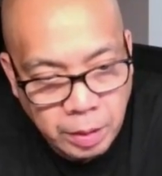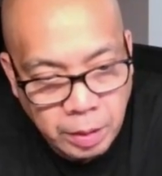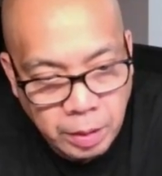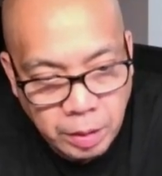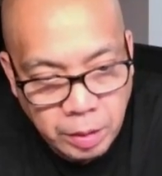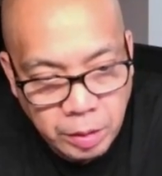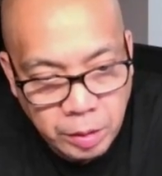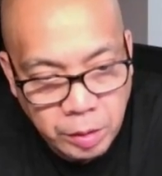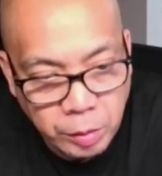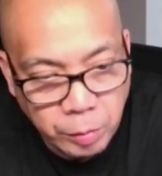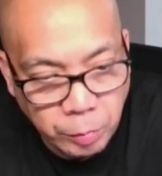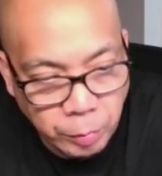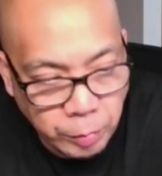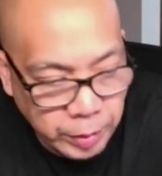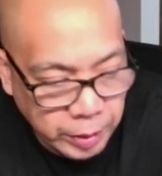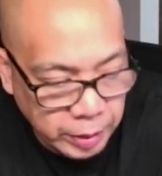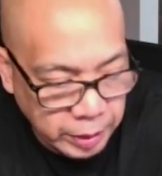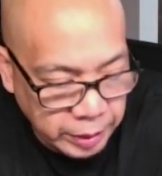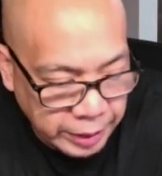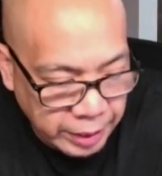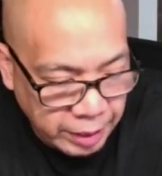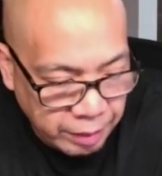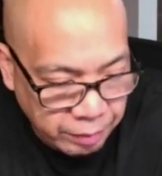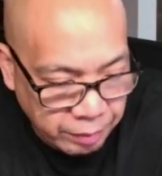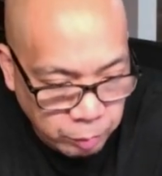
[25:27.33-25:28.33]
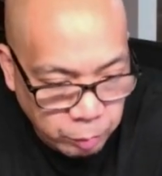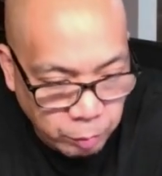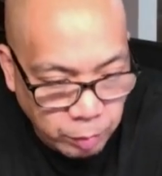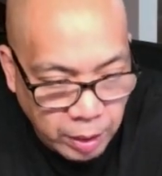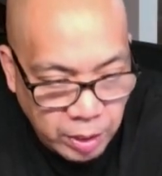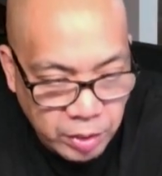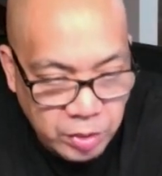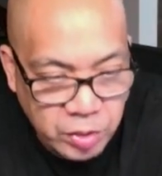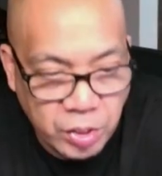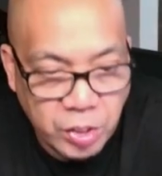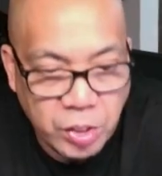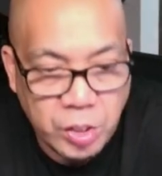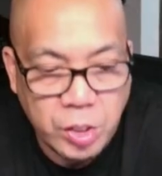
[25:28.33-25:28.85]
You really have to
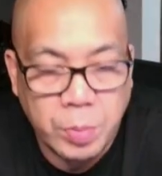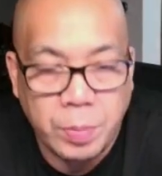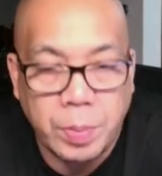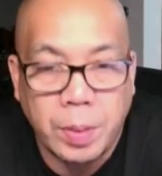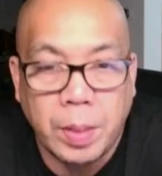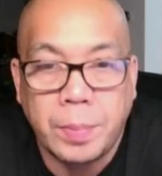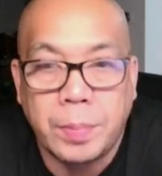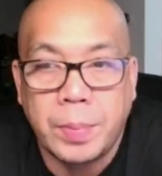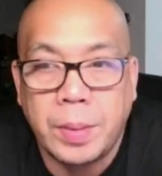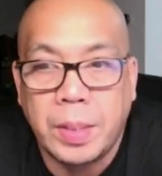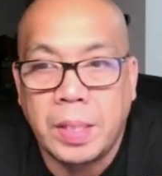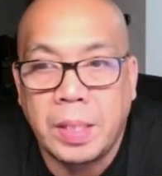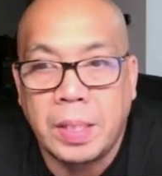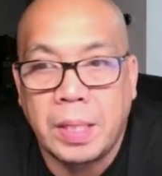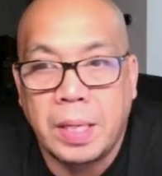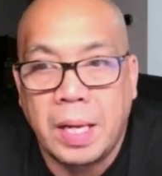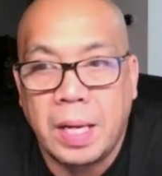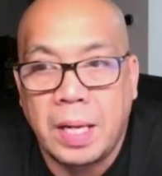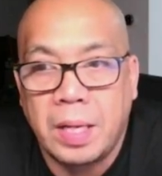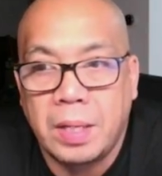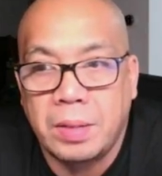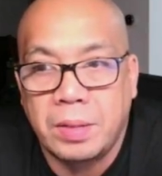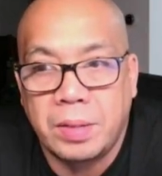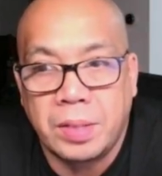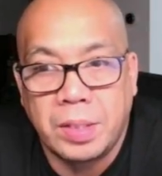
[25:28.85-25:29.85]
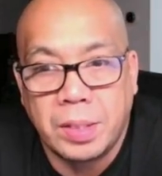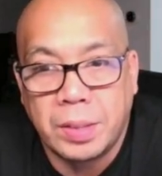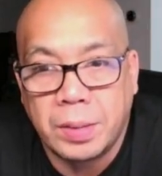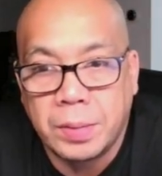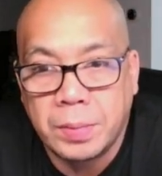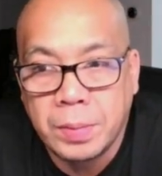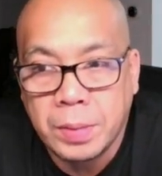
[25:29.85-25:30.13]
watch each puppy and not, you know.